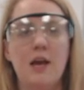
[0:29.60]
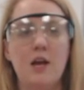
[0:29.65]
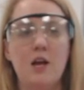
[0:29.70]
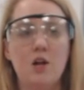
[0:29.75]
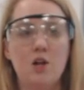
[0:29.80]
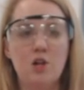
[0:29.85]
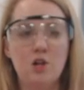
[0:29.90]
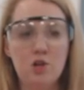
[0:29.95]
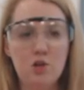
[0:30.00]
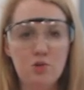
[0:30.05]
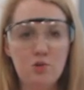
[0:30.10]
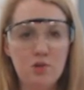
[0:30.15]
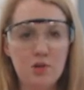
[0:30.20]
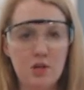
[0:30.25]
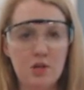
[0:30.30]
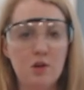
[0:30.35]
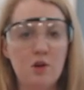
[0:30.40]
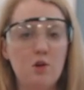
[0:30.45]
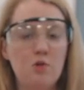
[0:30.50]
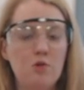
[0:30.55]

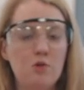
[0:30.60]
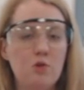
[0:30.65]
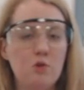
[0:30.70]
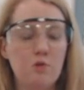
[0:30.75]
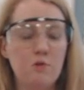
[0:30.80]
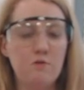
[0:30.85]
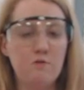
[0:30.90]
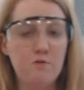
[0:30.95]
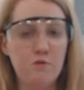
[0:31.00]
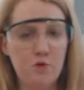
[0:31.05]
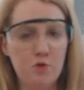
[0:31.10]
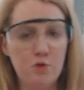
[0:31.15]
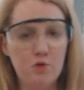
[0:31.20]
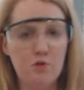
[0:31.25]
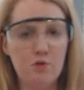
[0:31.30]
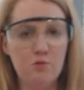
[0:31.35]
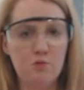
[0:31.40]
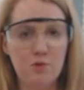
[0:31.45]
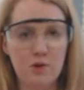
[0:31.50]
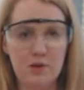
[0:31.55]
including your
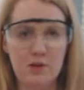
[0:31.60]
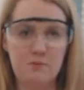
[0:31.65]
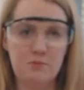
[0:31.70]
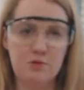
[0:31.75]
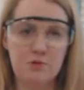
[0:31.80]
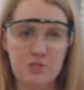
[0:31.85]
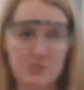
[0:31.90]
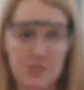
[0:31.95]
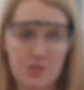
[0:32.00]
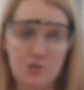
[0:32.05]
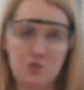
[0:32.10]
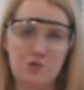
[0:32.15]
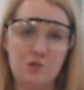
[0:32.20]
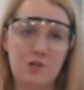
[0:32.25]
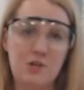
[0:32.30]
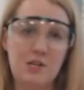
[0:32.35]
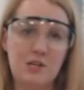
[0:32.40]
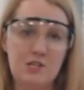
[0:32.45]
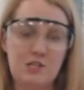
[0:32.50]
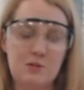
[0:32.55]
full written
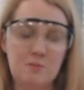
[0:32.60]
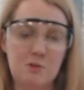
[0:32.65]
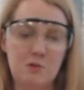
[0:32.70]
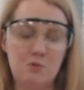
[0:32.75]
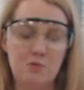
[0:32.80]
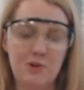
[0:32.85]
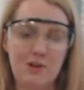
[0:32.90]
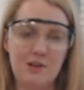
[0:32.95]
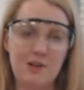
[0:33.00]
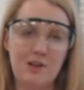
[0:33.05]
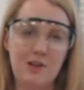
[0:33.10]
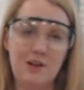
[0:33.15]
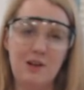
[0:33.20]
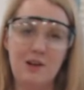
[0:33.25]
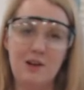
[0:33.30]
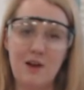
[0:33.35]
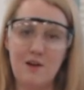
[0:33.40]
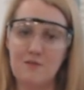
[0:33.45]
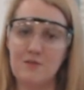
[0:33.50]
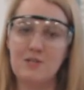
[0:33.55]
procedure that needs to be written in
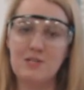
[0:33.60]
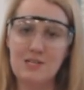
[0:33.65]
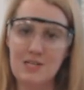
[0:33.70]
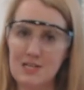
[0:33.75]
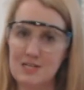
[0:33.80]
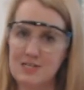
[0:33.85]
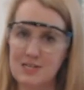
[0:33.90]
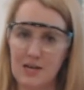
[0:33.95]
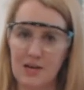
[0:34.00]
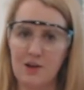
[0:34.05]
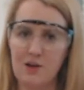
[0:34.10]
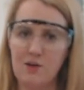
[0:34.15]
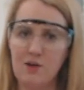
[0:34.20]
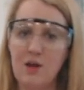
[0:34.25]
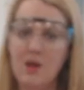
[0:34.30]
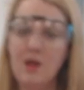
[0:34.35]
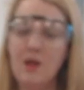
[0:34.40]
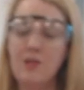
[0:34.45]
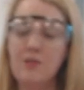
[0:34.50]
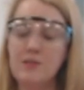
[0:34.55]
enough
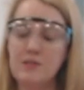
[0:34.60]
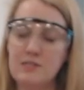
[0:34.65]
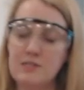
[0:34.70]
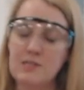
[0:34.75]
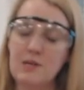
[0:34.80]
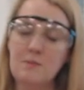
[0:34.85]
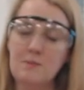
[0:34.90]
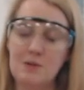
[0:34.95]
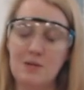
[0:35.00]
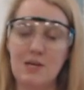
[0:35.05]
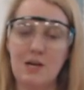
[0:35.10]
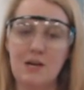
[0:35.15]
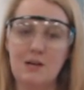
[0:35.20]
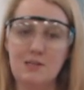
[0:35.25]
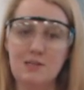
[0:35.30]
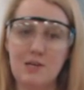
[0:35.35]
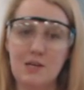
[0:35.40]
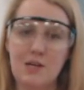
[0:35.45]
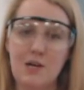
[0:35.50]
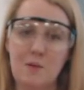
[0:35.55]
detail that somebody
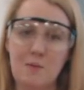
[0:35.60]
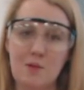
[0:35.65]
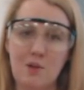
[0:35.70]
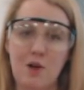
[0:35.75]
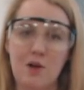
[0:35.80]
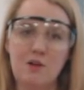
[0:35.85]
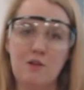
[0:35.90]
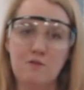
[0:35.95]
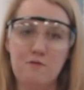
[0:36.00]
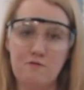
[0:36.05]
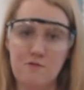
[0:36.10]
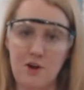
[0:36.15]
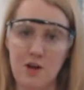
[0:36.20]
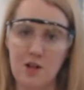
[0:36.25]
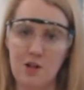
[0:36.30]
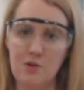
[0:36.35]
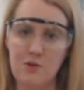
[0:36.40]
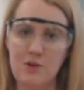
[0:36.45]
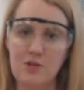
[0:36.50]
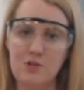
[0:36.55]
else can come along and
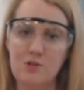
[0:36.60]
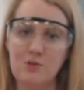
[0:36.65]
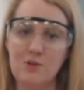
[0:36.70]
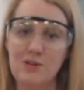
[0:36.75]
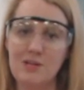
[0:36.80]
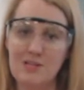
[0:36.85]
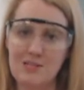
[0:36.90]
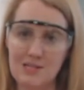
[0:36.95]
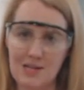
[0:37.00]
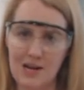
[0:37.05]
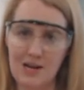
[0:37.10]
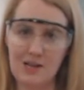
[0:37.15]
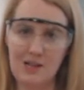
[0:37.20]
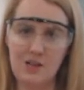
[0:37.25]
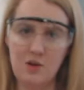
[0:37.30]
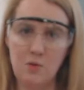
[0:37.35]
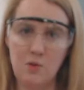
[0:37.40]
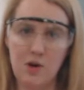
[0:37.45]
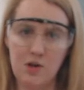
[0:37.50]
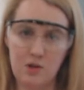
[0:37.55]
follow and do
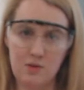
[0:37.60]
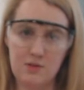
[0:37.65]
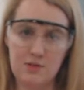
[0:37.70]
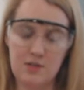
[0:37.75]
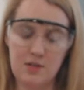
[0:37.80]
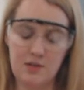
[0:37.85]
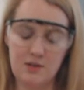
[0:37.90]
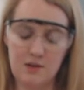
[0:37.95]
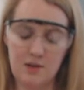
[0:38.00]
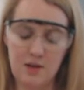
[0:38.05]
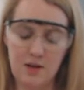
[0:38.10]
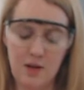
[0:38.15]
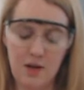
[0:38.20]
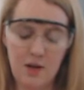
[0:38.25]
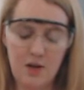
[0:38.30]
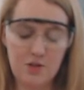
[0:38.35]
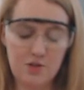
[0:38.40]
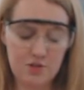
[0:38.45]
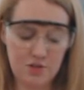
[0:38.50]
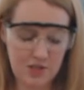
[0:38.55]
exactly what you did.
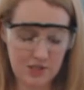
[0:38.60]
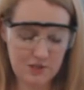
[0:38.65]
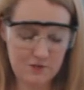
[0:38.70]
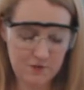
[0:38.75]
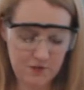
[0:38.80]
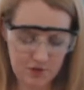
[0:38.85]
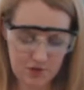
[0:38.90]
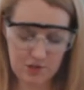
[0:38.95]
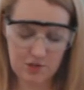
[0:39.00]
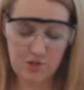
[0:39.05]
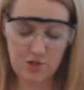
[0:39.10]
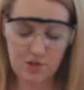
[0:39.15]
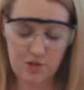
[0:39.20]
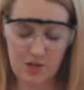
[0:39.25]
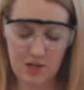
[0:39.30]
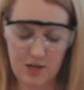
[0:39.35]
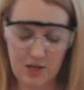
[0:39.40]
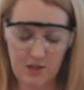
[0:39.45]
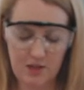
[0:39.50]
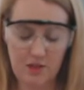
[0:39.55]
So let's first look
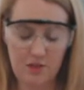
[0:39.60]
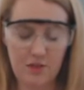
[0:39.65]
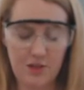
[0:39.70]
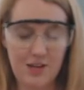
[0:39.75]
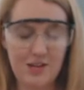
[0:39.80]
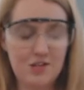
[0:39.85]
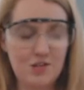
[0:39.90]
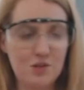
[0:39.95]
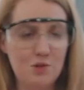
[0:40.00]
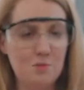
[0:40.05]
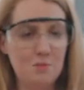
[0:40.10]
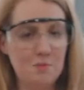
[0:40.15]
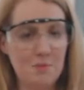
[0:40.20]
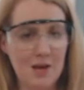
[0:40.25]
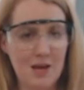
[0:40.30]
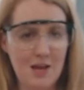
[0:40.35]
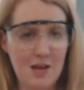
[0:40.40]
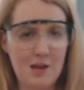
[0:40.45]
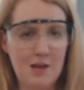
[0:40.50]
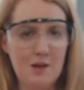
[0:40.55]
at the things you
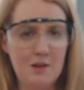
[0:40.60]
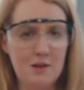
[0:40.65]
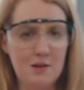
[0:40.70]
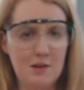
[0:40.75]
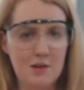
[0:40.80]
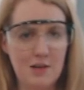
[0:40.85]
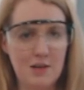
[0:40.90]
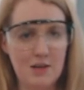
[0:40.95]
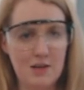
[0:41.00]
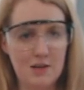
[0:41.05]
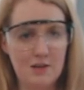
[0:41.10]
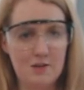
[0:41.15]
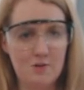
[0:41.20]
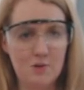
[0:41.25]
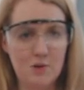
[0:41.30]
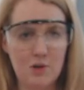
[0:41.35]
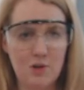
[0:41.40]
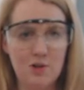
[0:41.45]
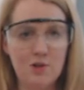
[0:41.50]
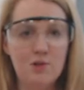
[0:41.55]
may need to
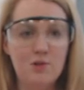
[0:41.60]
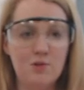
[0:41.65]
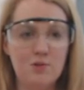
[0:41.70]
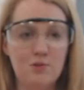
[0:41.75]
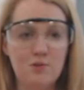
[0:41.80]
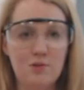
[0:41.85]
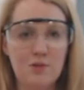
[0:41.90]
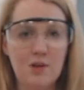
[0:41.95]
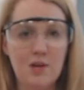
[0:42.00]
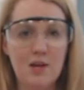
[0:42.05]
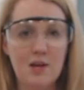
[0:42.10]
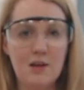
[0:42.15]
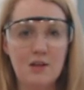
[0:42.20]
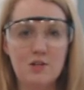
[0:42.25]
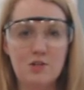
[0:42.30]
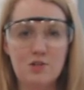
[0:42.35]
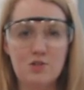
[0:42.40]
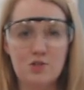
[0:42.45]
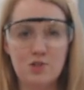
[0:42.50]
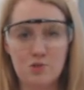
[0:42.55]
include
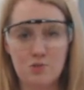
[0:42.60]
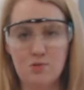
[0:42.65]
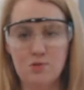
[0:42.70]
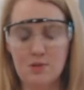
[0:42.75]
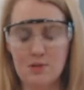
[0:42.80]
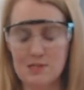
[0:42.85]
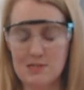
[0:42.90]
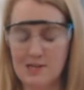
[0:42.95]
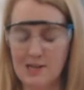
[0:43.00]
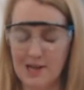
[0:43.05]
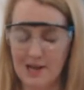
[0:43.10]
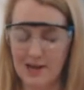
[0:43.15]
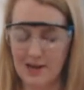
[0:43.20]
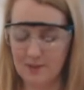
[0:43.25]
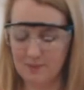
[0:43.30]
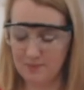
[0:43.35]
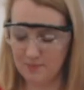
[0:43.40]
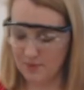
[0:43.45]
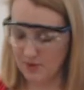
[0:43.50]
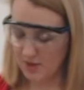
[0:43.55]
to do this
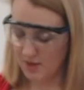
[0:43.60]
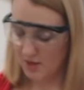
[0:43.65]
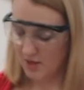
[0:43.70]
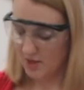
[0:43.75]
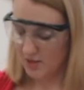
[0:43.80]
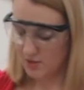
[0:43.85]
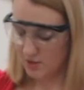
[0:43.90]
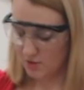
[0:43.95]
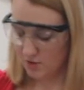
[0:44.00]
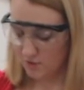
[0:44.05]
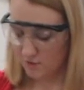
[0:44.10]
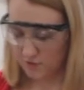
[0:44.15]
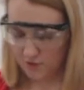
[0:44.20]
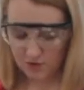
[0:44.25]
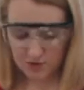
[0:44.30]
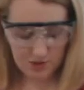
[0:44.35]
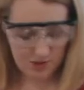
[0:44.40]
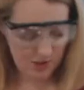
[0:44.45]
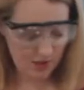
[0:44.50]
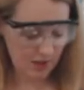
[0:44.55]
lab. So the
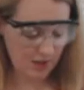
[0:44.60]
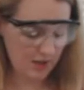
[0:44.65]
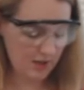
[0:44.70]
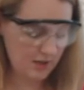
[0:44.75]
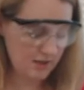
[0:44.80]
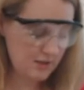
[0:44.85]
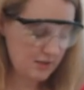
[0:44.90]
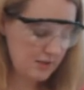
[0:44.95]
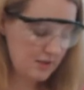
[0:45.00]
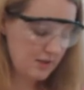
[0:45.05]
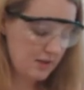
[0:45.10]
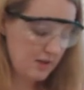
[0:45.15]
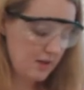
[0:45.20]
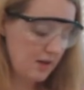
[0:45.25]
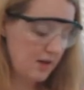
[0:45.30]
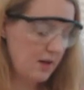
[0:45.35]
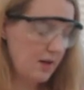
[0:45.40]
first thing is